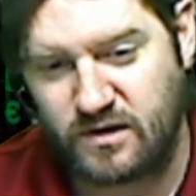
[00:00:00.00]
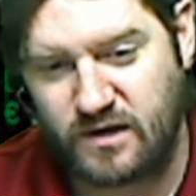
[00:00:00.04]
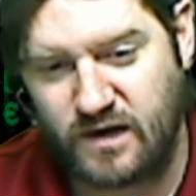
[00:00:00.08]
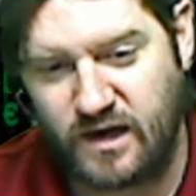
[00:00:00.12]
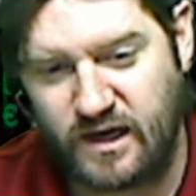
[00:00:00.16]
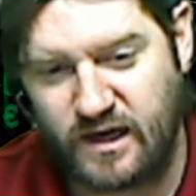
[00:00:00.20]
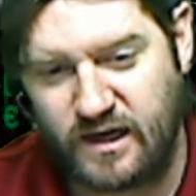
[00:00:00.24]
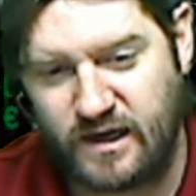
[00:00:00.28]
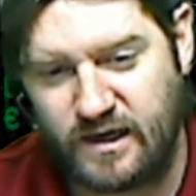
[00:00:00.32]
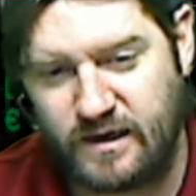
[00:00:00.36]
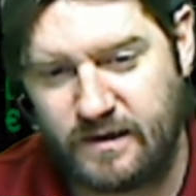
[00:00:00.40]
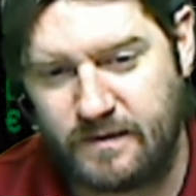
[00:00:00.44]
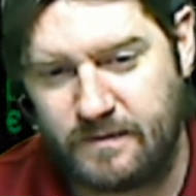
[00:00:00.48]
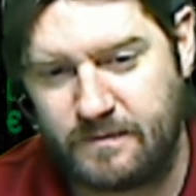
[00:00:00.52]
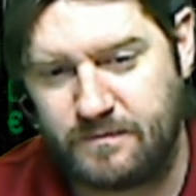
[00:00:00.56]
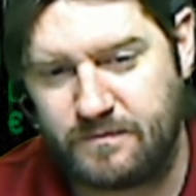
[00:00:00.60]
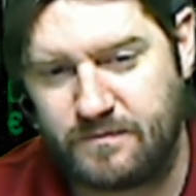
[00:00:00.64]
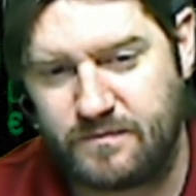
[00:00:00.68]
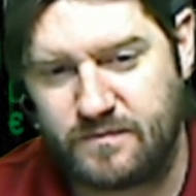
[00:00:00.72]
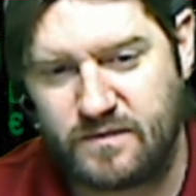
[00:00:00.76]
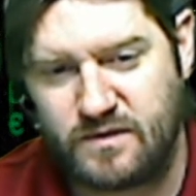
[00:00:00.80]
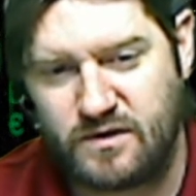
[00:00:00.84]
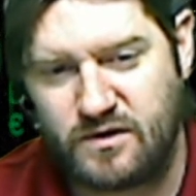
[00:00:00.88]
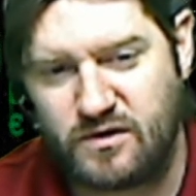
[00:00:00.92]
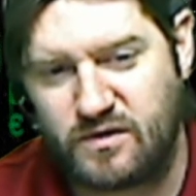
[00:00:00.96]

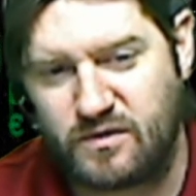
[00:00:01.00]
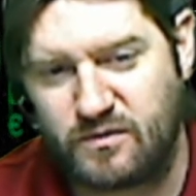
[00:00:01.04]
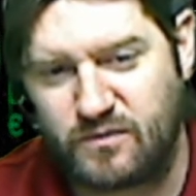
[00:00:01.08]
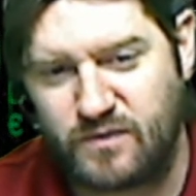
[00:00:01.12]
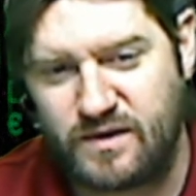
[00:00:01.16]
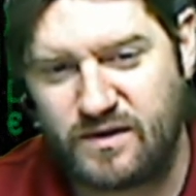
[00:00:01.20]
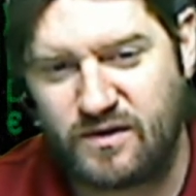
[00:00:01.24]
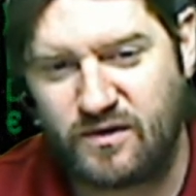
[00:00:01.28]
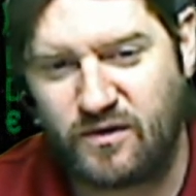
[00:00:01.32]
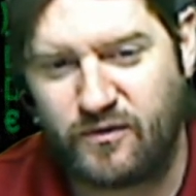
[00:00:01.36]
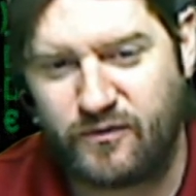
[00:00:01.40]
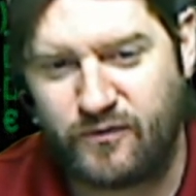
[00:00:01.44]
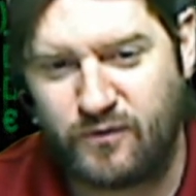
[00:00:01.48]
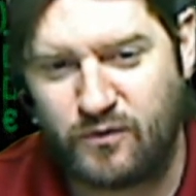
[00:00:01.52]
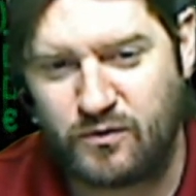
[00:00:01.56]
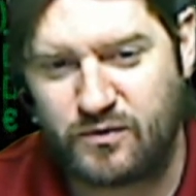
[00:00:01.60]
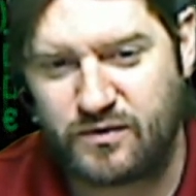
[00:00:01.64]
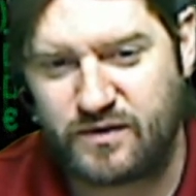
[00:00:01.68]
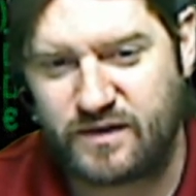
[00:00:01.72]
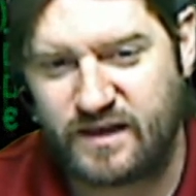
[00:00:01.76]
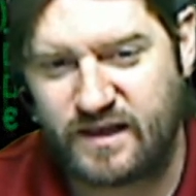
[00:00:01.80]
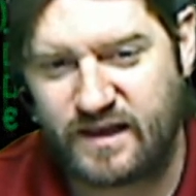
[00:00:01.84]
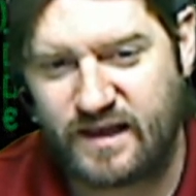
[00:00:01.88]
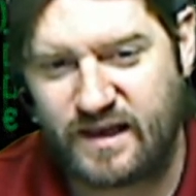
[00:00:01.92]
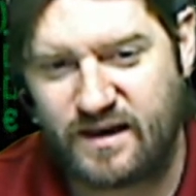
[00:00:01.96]
Um, you can read the full
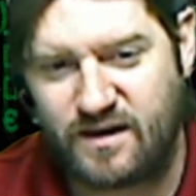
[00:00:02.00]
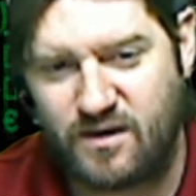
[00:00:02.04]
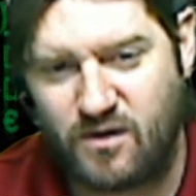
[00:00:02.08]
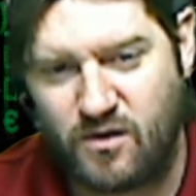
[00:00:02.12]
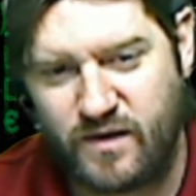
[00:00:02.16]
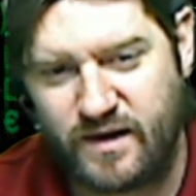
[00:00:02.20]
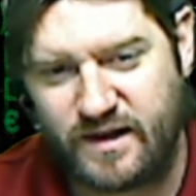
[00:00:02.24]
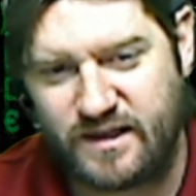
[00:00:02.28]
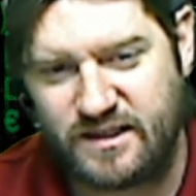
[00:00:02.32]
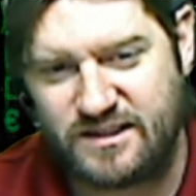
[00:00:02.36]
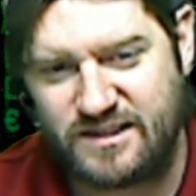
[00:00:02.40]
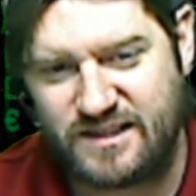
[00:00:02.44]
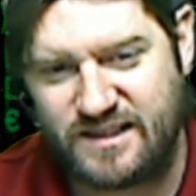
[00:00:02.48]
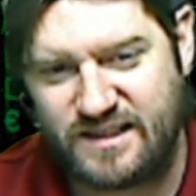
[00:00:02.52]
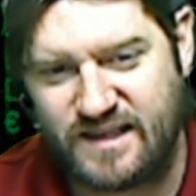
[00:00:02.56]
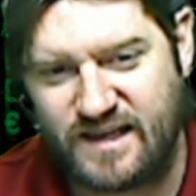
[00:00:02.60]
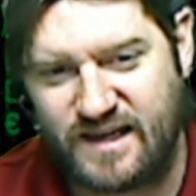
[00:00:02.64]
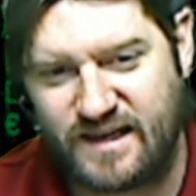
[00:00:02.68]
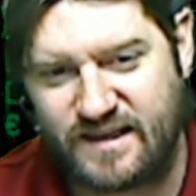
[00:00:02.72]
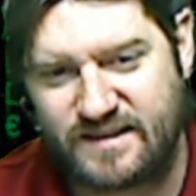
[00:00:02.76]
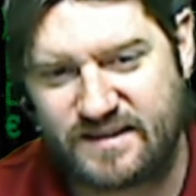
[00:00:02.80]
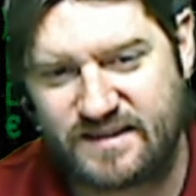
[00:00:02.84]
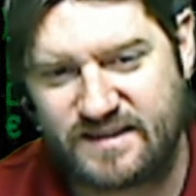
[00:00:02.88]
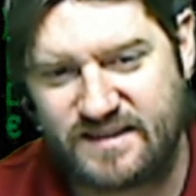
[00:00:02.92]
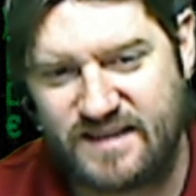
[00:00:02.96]
thing at O A G
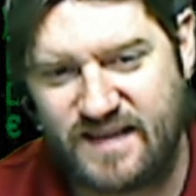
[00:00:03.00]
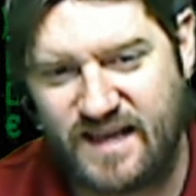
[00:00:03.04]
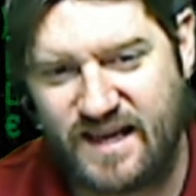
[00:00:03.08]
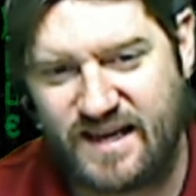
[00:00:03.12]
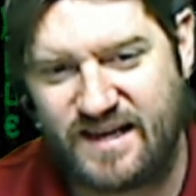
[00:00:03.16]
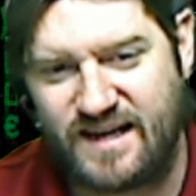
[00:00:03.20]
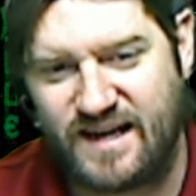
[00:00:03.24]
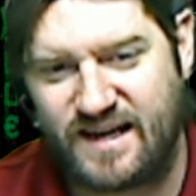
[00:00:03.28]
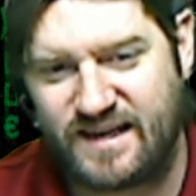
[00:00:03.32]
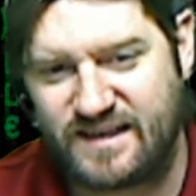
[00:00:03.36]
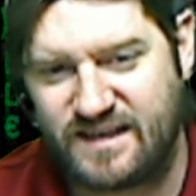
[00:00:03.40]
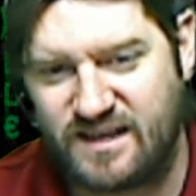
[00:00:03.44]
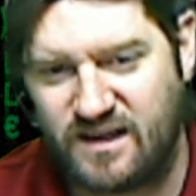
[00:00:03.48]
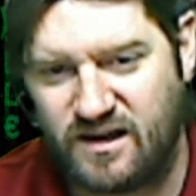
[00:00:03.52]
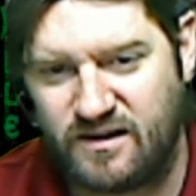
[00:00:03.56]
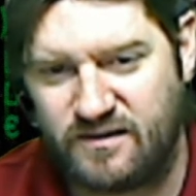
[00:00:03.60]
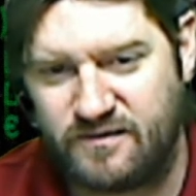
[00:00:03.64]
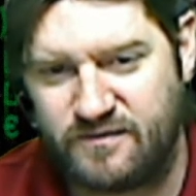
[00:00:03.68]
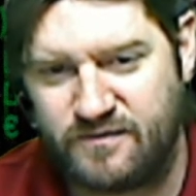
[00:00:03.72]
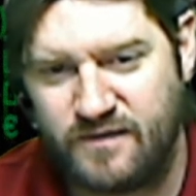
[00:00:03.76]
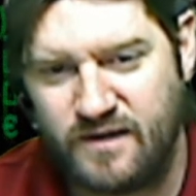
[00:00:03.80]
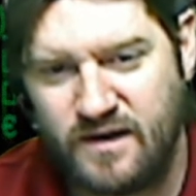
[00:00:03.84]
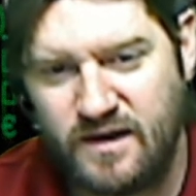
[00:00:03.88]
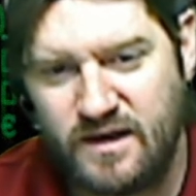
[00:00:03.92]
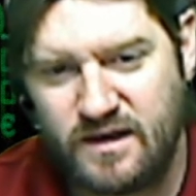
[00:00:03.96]
dot C A dot gov